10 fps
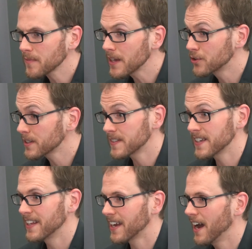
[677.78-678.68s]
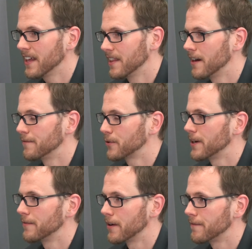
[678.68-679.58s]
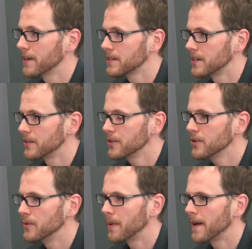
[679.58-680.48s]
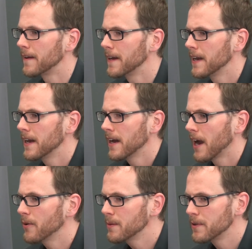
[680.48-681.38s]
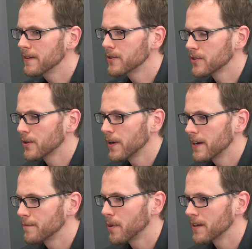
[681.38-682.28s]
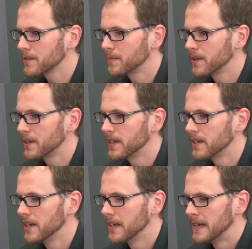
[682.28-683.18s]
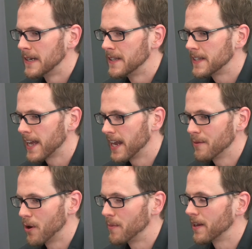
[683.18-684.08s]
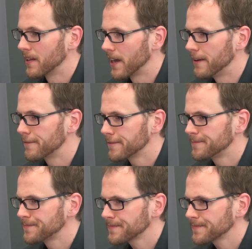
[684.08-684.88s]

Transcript: it's not to say like I love creative nonfiction too, but I really believe there's a creative possibility to any moment in life.